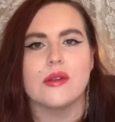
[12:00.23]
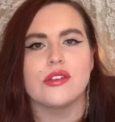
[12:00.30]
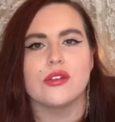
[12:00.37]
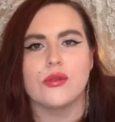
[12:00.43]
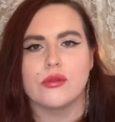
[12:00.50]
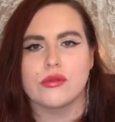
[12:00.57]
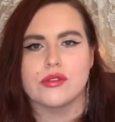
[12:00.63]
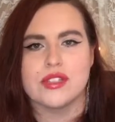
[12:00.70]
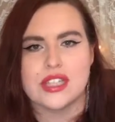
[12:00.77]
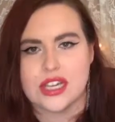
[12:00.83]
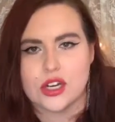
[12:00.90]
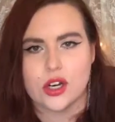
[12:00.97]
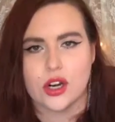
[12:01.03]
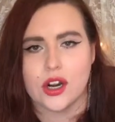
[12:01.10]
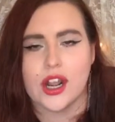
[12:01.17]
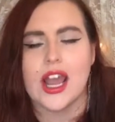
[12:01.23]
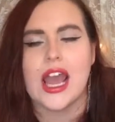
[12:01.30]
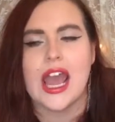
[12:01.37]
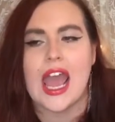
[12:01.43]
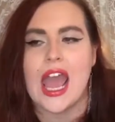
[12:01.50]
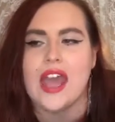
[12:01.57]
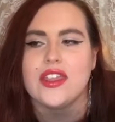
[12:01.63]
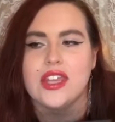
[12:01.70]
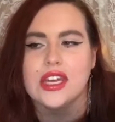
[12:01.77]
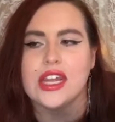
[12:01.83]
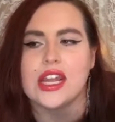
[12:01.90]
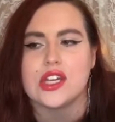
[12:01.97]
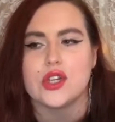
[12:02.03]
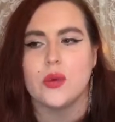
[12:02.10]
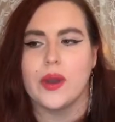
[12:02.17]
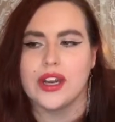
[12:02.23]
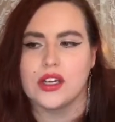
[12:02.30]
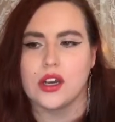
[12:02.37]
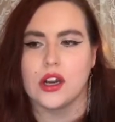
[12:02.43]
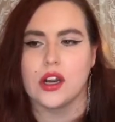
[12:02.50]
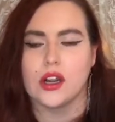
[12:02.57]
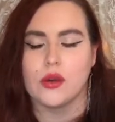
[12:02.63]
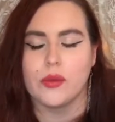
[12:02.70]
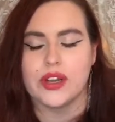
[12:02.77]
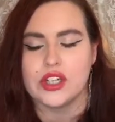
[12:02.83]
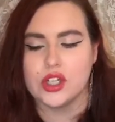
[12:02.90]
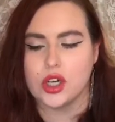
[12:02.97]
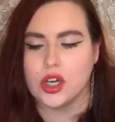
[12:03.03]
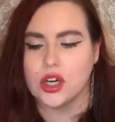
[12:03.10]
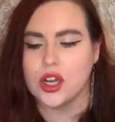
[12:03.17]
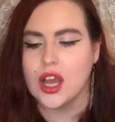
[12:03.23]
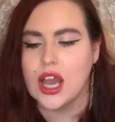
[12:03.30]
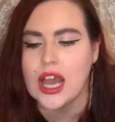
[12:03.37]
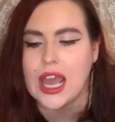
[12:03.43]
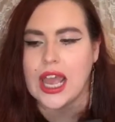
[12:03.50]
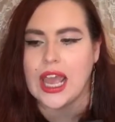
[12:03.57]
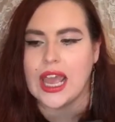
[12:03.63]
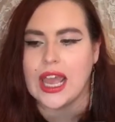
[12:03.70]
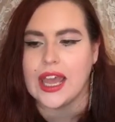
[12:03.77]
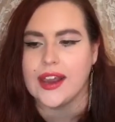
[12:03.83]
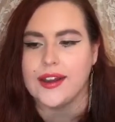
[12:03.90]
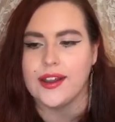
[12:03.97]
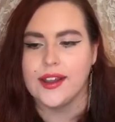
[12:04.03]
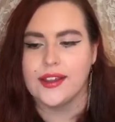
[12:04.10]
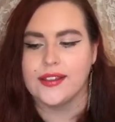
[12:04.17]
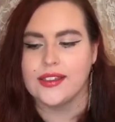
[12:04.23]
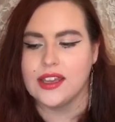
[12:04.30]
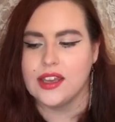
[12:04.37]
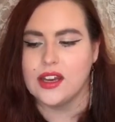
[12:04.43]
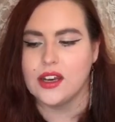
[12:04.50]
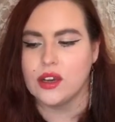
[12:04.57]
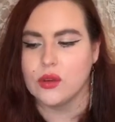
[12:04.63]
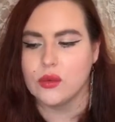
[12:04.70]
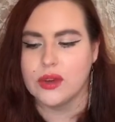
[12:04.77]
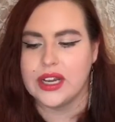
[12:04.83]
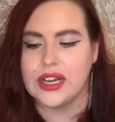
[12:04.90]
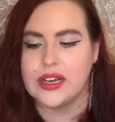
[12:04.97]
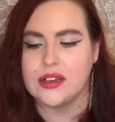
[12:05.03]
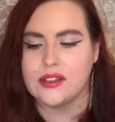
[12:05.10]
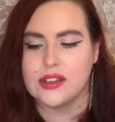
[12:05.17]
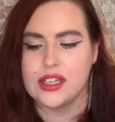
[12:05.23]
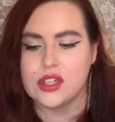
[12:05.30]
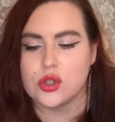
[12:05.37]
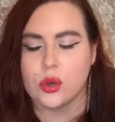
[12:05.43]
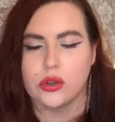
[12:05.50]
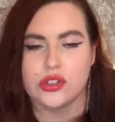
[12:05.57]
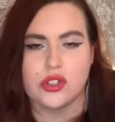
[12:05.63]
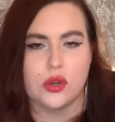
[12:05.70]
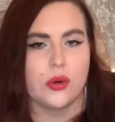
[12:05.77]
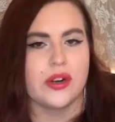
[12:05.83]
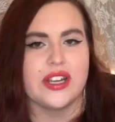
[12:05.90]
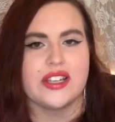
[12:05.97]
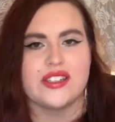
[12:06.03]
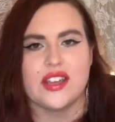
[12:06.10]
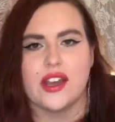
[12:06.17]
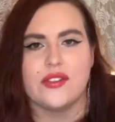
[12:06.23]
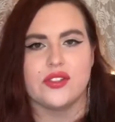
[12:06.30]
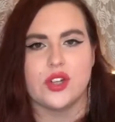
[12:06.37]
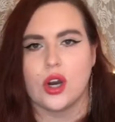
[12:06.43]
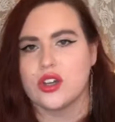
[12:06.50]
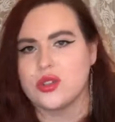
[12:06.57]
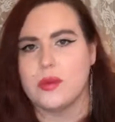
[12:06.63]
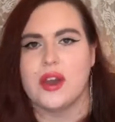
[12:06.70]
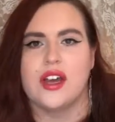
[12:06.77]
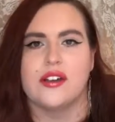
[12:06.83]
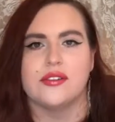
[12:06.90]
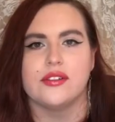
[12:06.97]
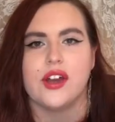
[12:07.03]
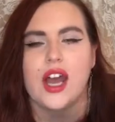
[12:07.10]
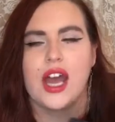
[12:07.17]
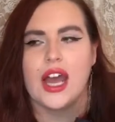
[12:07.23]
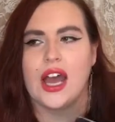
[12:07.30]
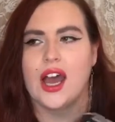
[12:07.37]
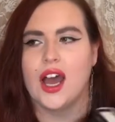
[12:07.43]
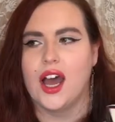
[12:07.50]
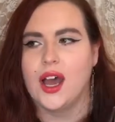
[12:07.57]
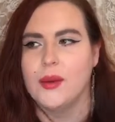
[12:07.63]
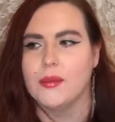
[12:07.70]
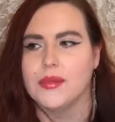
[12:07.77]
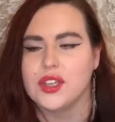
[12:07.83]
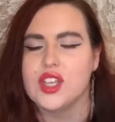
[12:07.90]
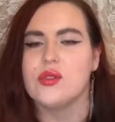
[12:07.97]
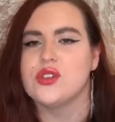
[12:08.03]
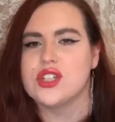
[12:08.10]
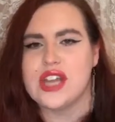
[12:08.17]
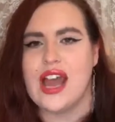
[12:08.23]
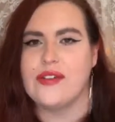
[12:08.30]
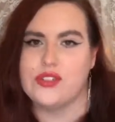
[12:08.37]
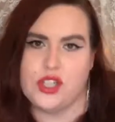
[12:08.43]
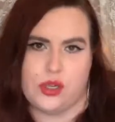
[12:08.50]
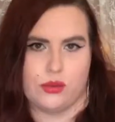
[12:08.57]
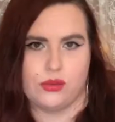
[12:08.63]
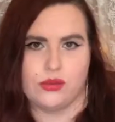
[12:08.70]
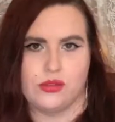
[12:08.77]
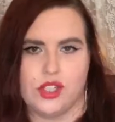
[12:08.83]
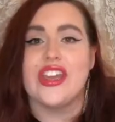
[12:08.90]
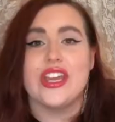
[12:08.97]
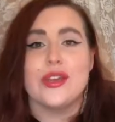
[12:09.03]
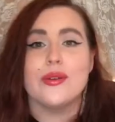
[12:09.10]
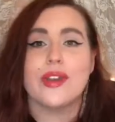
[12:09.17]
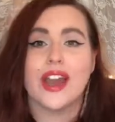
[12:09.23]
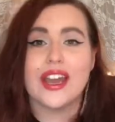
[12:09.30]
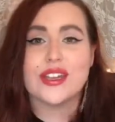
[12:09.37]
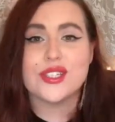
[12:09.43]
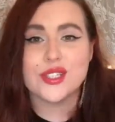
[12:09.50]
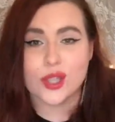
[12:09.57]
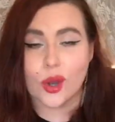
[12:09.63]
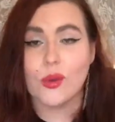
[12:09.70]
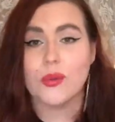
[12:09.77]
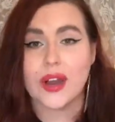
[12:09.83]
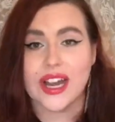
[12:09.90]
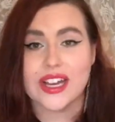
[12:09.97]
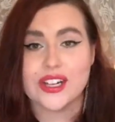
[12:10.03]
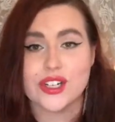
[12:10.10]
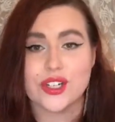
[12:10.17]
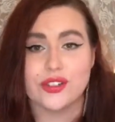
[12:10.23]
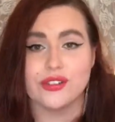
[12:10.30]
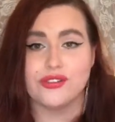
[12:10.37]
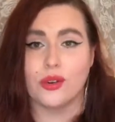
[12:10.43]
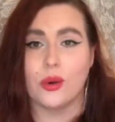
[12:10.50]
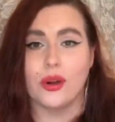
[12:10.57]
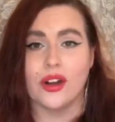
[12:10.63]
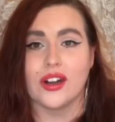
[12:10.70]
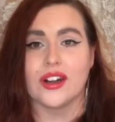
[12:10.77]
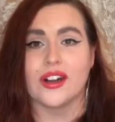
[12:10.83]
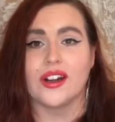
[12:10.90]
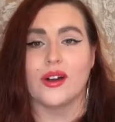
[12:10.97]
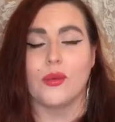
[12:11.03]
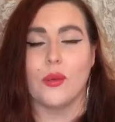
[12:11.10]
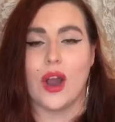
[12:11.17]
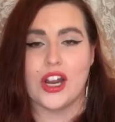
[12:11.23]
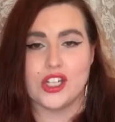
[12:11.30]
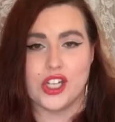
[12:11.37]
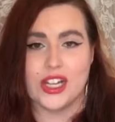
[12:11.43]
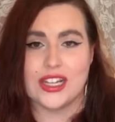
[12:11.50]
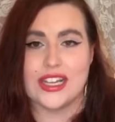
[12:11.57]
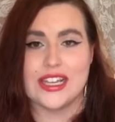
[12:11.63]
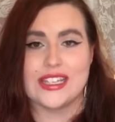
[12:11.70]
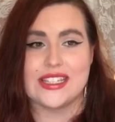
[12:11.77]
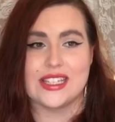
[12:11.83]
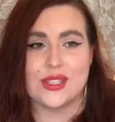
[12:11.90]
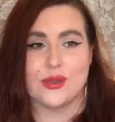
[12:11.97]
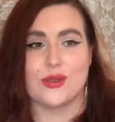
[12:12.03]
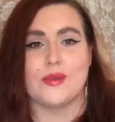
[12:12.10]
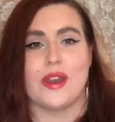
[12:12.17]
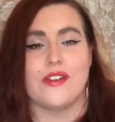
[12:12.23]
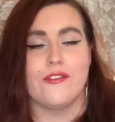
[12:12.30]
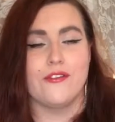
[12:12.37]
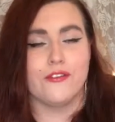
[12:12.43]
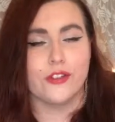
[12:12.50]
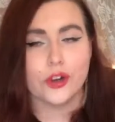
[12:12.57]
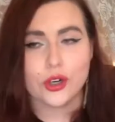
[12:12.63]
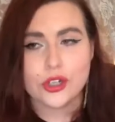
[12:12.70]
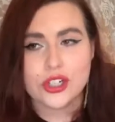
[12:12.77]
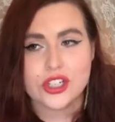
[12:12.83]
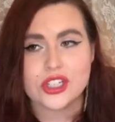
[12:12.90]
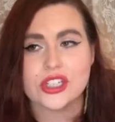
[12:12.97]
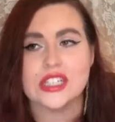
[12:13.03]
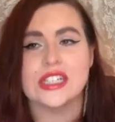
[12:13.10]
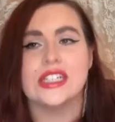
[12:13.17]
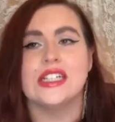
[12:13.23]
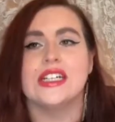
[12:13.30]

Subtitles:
with Cinder, and then get to Winter, and then read the short stories of Stars Above. You just have to. Thank you guys so much for watching this. This was my first